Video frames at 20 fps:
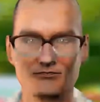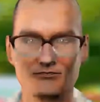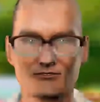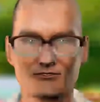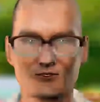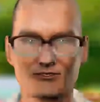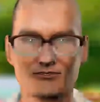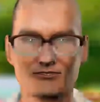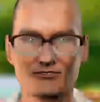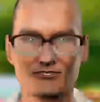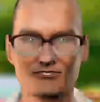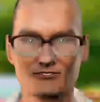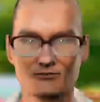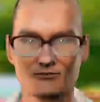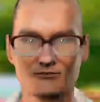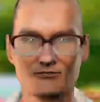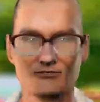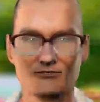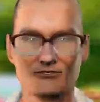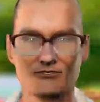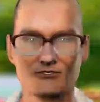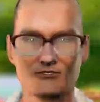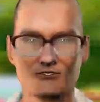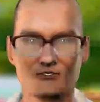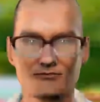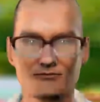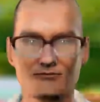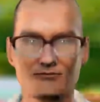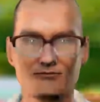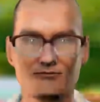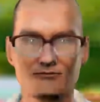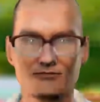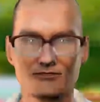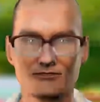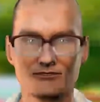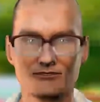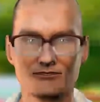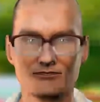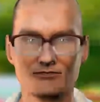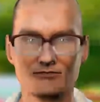But it still leaves
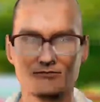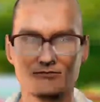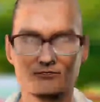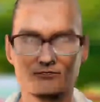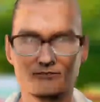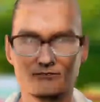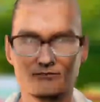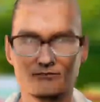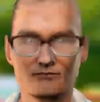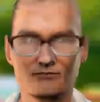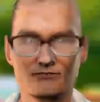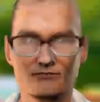the question,